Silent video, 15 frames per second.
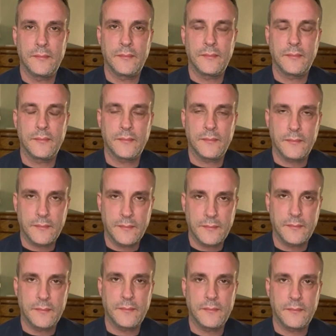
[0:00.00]

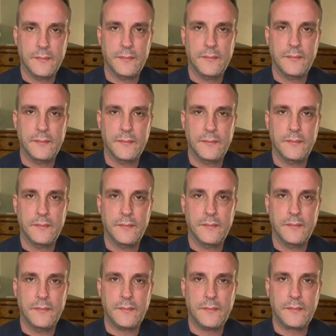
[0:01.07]

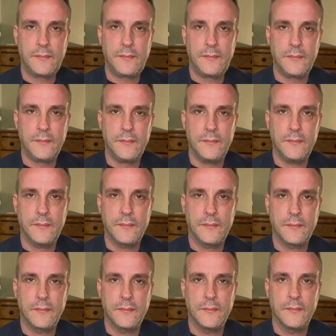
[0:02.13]

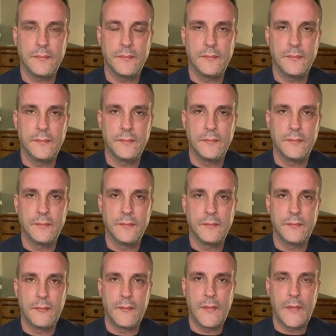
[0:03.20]

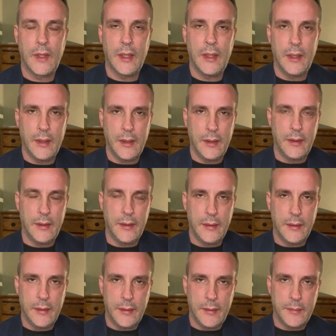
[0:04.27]

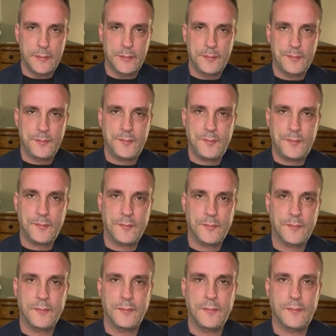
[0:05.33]

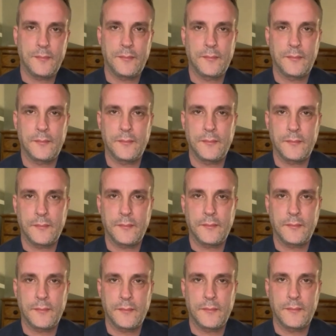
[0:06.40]

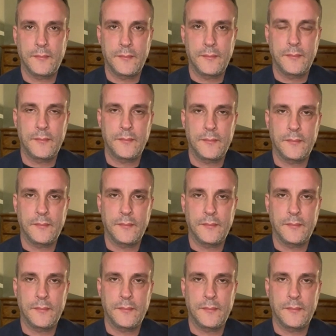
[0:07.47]
This person isn't speaking.